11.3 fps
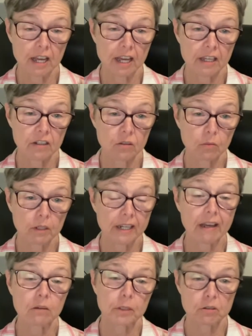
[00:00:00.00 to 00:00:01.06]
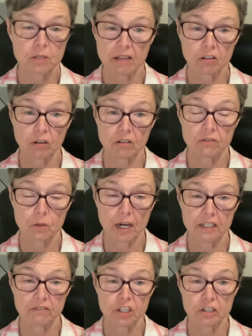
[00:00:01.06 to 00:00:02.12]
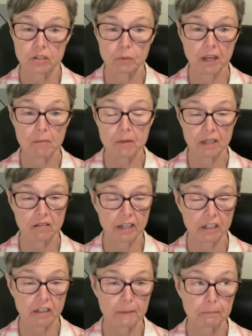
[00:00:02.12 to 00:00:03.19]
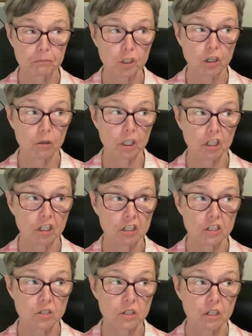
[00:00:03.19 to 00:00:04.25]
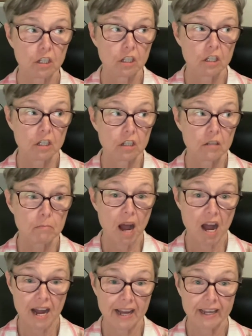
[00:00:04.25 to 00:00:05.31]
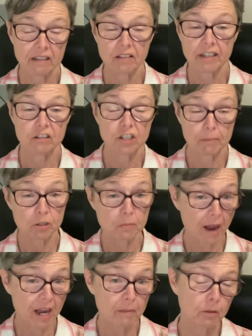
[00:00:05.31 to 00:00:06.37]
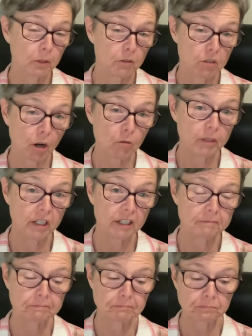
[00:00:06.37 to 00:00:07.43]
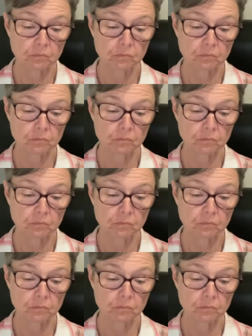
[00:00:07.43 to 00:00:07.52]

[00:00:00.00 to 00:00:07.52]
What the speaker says: And we use that in a variety of dishes. We have make like a goat herd's pie, like shepherd's pie, but we use goat meat.